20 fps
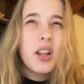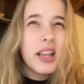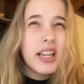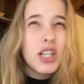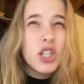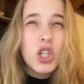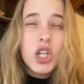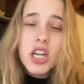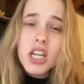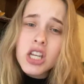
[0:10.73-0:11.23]

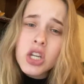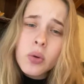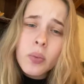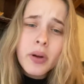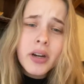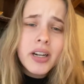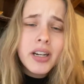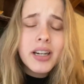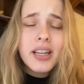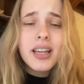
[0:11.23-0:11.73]

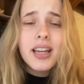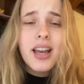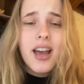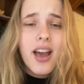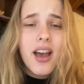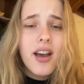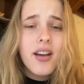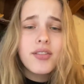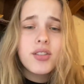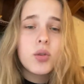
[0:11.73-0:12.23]
January
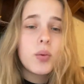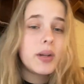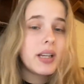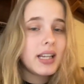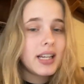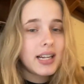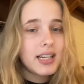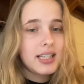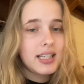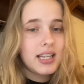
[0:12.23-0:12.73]
of
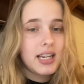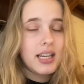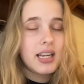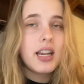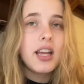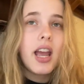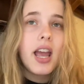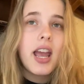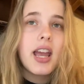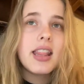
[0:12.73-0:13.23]

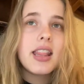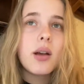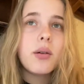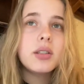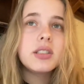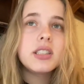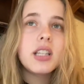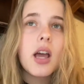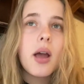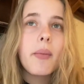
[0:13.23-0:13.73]
2019, and that
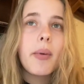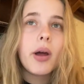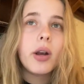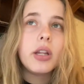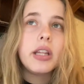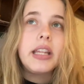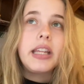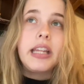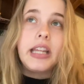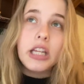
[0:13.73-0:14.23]
was about
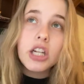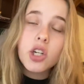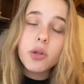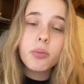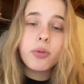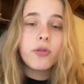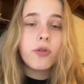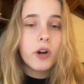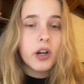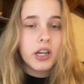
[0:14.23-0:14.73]
a year
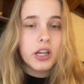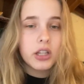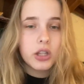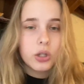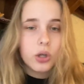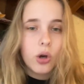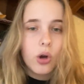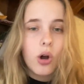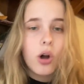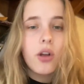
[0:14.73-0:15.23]
before I got
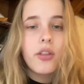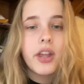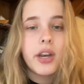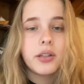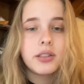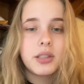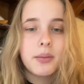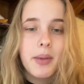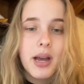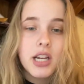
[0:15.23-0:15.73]
the call that
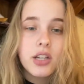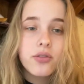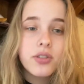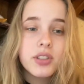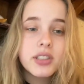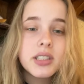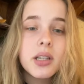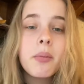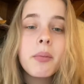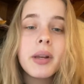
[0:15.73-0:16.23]
I was a match
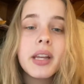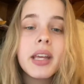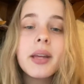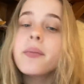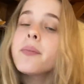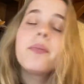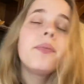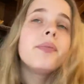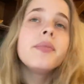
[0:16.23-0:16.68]
for somebody.